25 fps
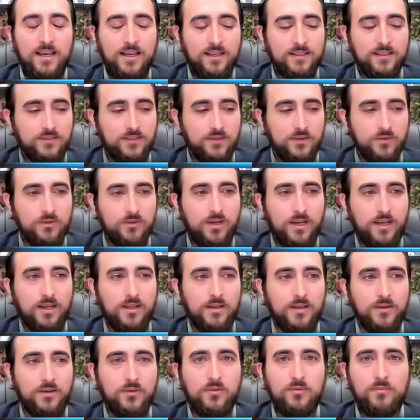Yeah, so
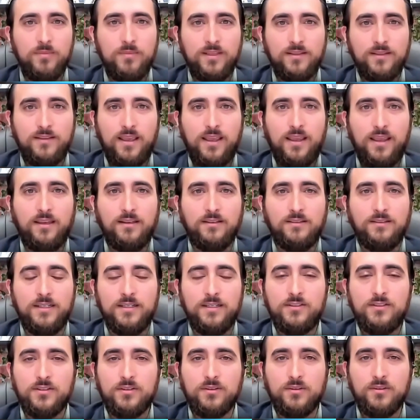uh, Noom is a
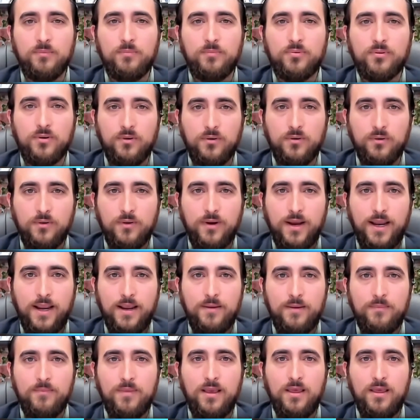digital
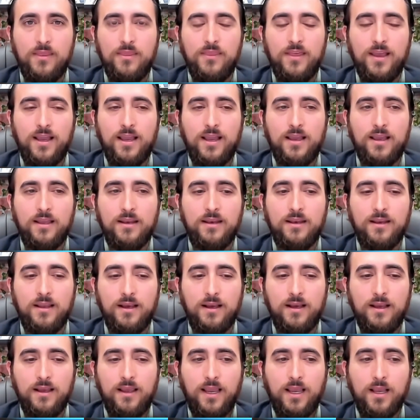program that
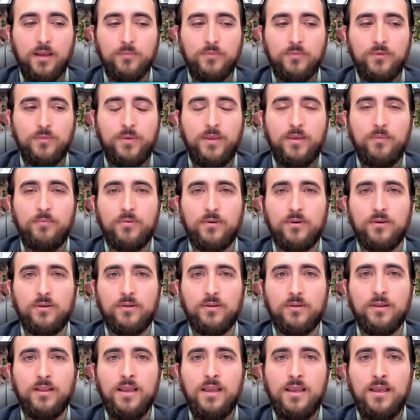uh, helps
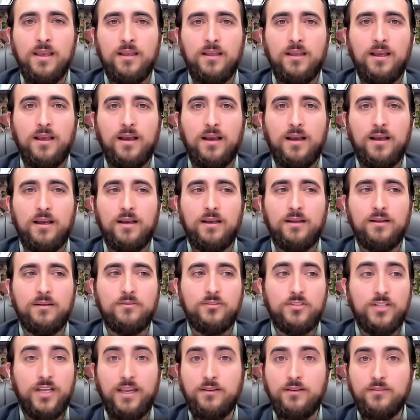people uh,
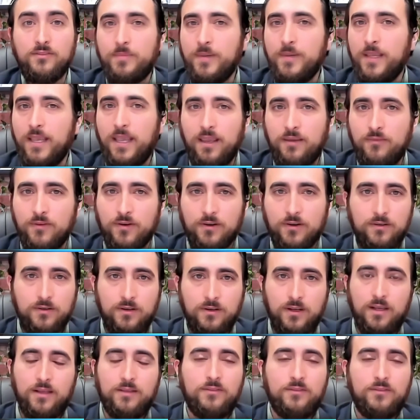change behavior